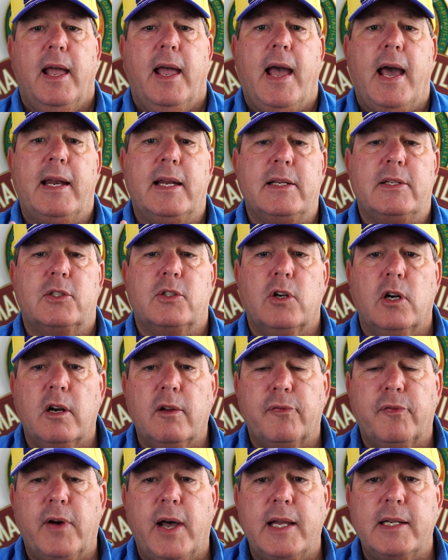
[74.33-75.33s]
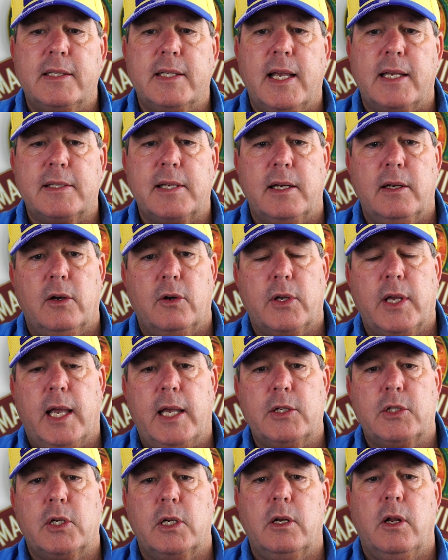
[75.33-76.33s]
at a certified testing
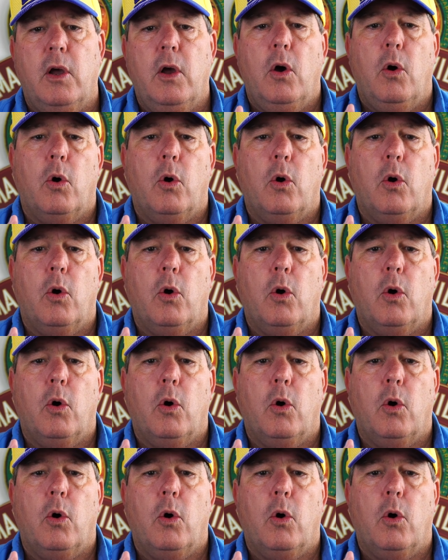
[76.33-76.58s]
location